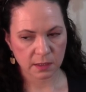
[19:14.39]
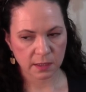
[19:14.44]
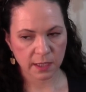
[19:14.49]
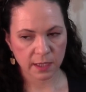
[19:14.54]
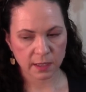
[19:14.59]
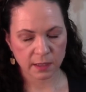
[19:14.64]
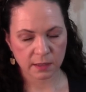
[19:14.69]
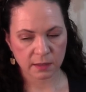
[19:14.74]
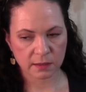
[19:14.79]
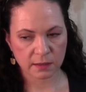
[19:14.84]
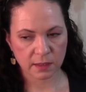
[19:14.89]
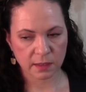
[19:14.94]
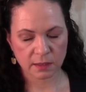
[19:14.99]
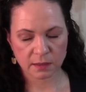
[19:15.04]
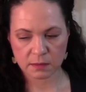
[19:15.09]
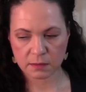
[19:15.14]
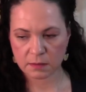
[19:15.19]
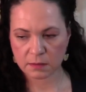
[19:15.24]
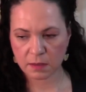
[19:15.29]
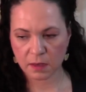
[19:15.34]

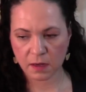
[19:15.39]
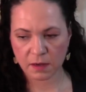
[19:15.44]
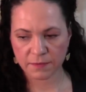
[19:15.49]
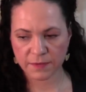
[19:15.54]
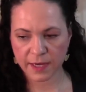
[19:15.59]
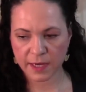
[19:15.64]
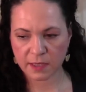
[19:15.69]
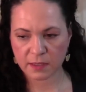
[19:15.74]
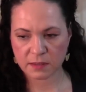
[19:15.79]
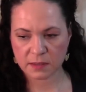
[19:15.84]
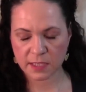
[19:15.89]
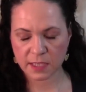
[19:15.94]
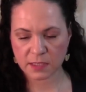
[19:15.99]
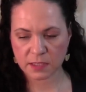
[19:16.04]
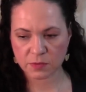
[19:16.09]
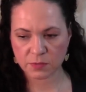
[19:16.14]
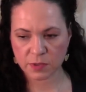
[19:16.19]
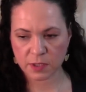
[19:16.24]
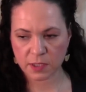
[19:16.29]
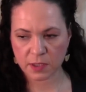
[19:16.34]
Yeah, offhand,
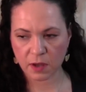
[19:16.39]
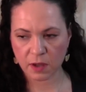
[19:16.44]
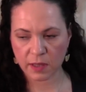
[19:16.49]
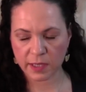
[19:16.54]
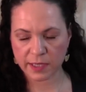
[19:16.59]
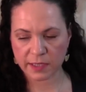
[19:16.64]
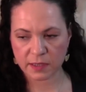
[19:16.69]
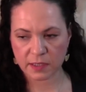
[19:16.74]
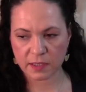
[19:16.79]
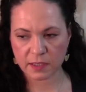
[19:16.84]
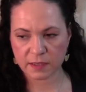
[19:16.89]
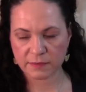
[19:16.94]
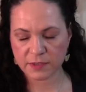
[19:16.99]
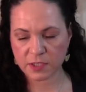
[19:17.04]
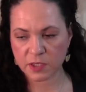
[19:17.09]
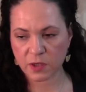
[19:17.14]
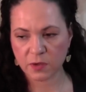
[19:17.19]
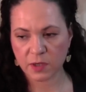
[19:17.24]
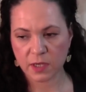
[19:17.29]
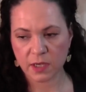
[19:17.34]
that's really all I can think of.
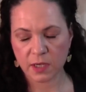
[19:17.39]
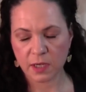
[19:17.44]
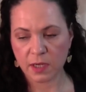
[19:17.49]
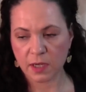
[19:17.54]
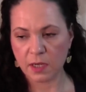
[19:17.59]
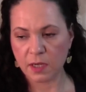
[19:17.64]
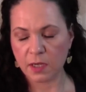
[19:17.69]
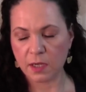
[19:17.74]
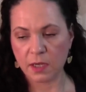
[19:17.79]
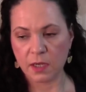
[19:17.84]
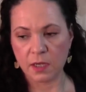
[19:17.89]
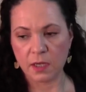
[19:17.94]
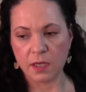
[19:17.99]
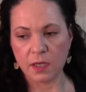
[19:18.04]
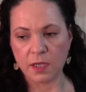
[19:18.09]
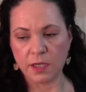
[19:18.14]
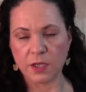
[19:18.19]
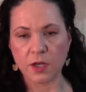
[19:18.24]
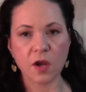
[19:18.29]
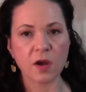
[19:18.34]
So,
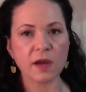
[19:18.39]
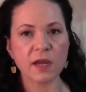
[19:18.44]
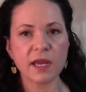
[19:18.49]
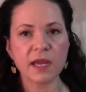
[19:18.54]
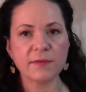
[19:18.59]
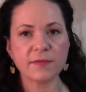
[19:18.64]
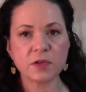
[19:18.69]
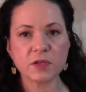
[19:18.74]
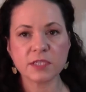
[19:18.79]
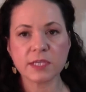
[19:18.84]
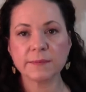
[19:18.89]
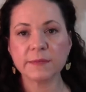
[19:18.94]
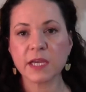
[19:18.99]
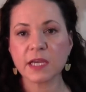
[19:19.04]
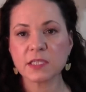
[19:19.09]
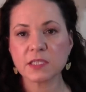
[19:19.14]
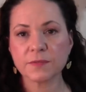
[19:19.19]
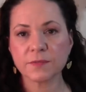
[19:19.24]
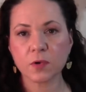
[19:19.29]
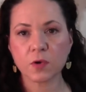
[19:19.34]
you know, if there's
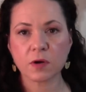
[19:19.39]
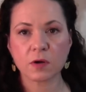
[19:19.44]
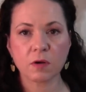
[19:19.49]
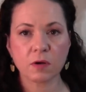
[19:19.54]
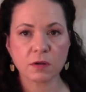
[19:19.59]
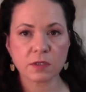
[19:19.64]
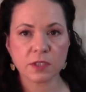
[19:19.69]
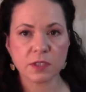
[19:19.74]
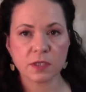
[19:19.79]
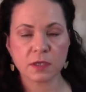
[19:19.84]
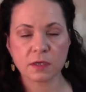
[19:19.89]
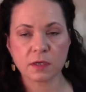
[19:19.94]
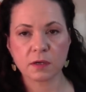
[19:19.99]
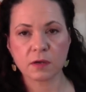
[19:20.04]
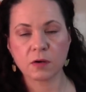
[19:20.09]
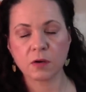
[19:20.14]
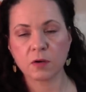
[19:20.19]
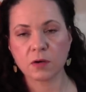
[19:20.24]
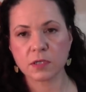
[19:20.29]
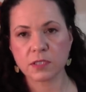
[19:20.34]
something at Sephora,
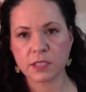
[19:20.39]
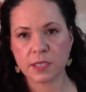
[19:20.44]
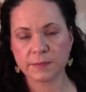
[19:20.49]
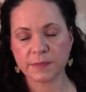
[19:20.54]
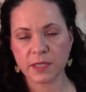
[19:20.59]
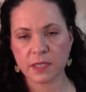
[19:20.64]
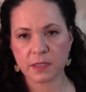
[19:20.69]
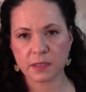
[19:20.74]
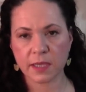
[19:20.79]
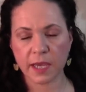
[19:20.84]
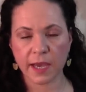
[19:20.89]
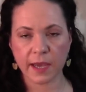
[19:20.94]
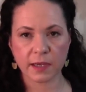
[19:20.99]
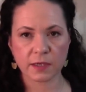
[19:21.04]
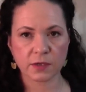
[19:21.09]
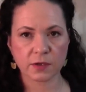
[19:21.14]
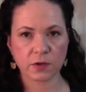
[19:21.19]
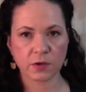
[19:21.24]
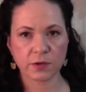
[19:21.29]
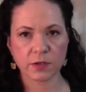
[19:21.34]
Ulta, or something
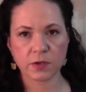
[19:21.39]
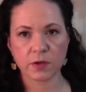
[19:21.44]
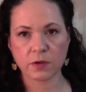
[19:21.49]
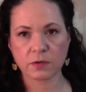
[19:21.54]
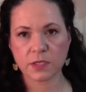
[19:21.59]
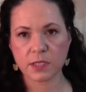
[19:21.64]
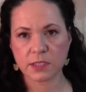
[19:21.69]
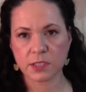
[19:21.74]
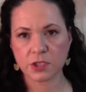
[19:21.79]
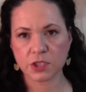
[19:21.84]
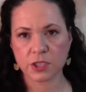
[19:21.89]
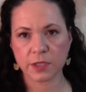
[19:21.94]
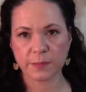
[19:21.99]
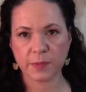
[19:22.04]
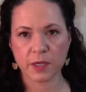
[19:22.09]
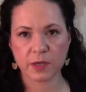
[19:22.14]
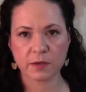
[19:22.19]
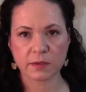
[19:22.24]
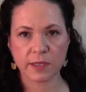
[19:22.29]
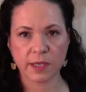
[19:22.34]
that, you know, doesn't
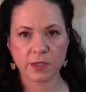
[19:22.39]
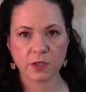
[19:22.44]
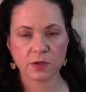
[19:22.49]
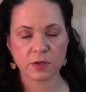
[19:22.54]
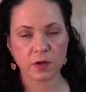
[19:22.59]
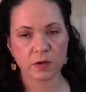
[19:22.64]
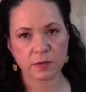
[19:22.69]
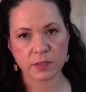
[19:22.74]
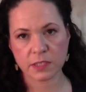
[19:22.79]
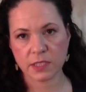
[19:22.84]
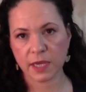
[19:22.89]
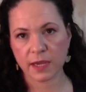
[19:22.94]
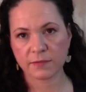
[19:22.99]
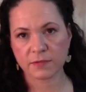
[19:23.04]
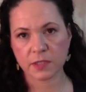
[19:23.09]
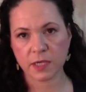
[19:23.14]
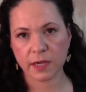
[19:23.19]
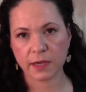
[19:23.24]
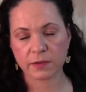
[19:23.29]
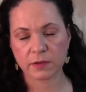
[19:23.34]
ship here, then you're going to
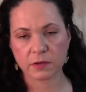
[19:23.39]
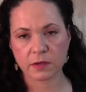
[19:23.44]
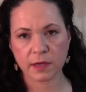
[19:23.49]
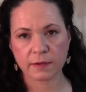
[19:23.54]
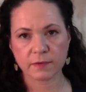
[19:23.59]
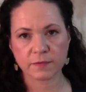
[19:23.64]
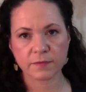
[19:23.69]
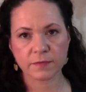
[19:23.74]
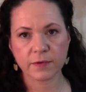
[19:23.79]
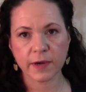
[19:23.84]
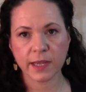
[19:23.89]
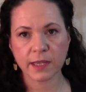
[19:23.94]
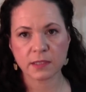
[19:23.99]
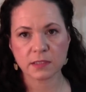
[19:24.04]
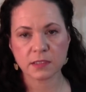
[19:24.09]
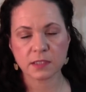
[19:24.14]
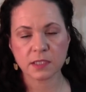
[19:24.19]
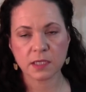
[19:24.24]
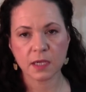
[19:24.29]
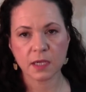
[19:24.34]
have to either have a
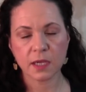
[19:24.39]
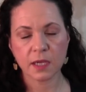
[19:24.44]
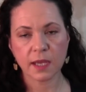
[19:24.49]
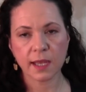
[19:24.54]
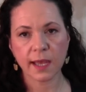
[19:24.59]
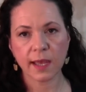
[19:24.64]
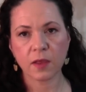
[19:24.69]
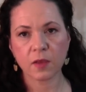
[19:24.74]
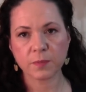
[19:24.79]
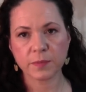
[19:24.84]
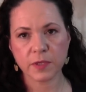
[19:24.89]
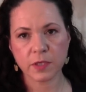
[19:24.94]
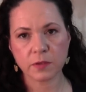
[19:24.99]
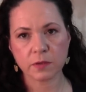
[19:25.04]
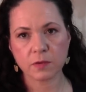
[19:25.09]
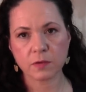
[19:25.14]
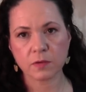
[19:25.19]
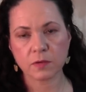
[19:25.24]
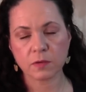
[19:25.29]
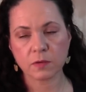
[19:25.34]
friend help
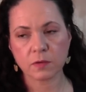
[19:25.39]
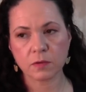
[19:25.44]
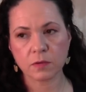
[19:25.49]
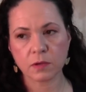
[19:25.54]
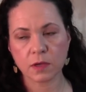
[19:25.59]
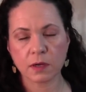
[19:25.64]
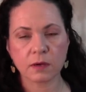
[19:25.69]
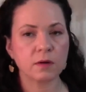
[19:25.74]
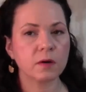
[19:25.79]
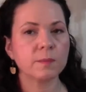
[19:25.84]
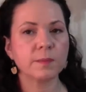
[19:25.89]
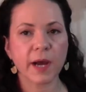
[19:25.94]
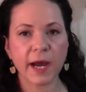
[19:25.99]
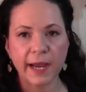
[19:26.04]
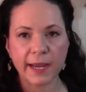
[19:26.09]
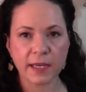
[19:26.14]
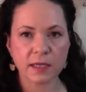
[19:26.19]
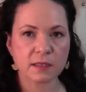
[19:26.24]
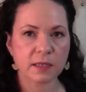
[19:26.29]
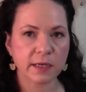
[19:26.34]
you or
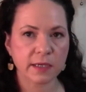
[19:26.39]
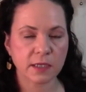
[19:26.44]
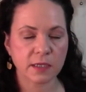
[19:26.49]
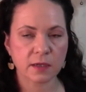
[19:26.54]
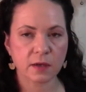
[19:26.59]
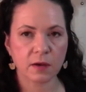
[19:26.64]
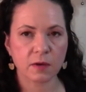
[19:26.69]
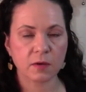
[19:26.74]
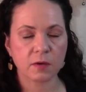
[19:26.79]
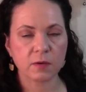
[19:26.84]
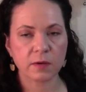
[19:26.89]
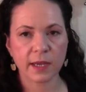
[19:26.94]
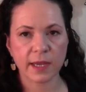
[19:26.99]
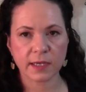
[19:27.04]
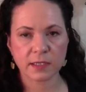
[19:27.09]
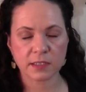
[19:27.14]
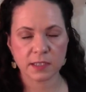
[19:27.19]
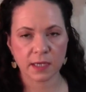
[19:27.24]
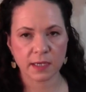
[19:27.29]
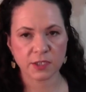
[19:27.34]
buy it, like, you know,
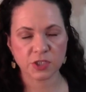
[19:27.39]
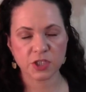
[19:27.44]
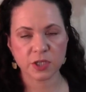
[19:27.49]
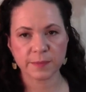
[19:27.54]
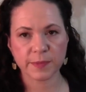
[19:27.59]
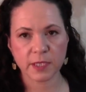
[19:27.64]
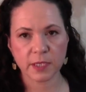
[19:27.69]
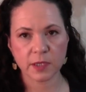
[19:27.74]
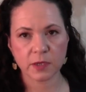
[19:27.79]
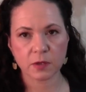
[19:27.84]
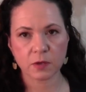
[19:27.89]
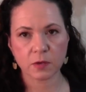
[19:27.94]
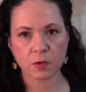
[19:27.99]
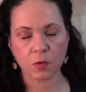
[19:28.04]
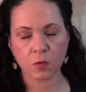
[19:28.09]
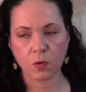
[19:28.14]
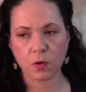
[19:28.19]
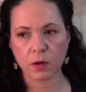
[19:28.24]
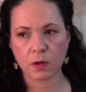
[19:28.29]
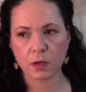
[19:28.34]
and ship it here,
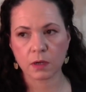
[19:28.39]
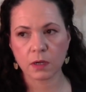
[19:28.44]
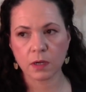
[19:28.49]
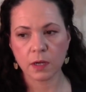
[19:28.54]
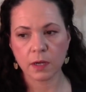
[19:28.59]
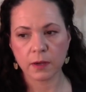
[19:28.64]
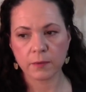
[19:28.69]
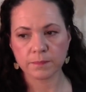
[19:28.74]
or